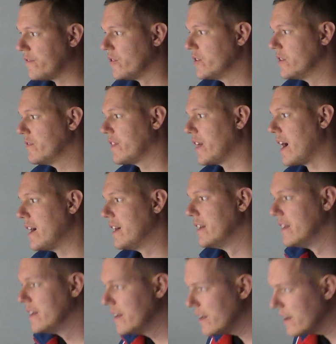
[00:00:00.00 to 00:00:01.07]
front of that.
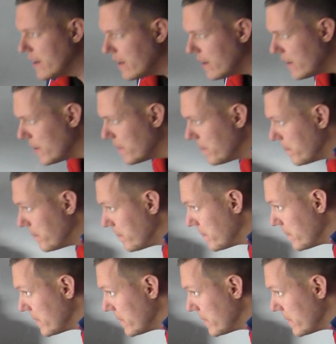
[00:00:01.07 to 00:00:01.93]
Um,